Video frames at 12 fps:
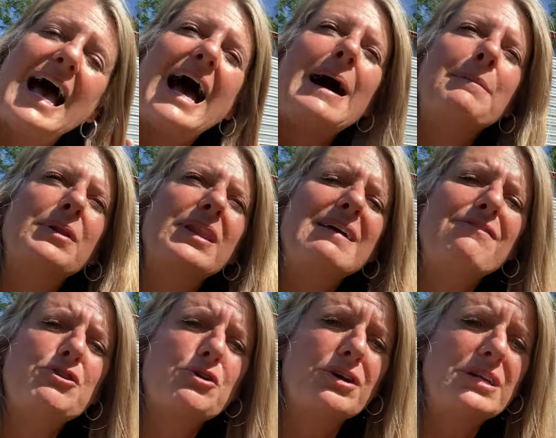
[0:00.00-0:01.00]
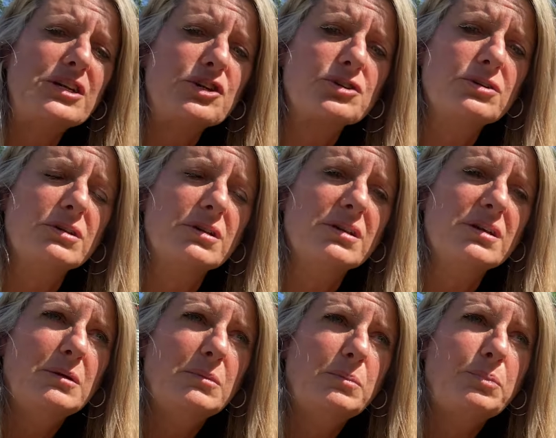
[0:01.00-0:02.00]
I believe your initial
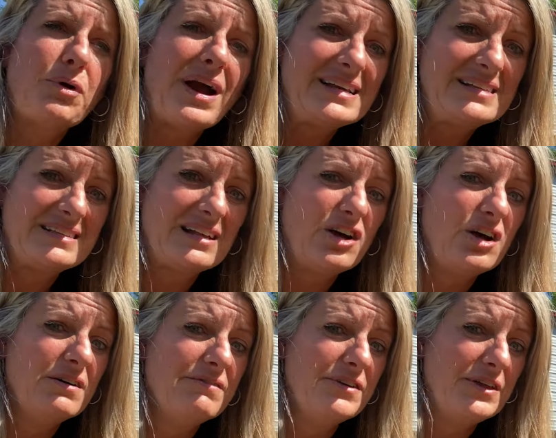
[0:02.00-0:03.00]
price of